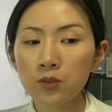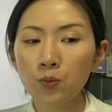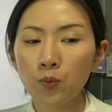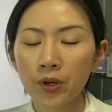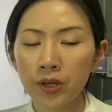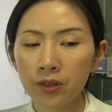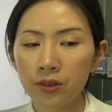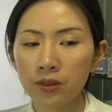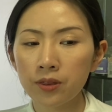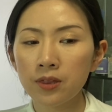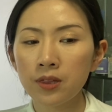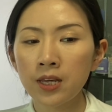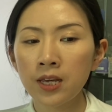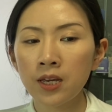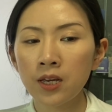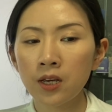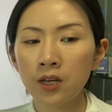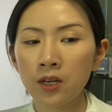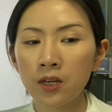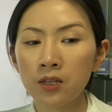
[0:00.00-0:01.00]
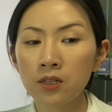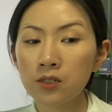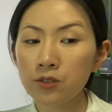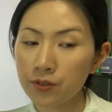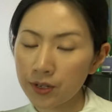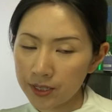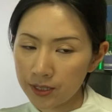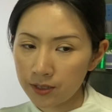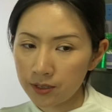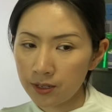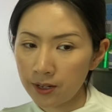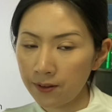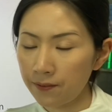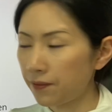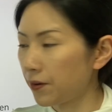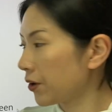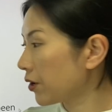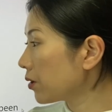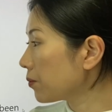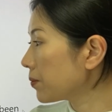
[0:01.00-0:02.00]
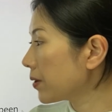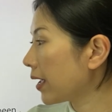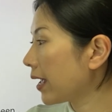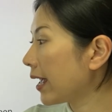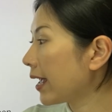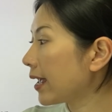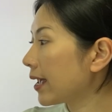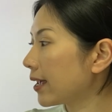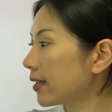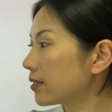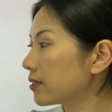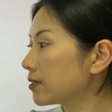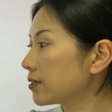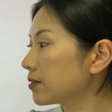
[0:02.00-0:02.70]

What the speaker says: with the intransitive verb had.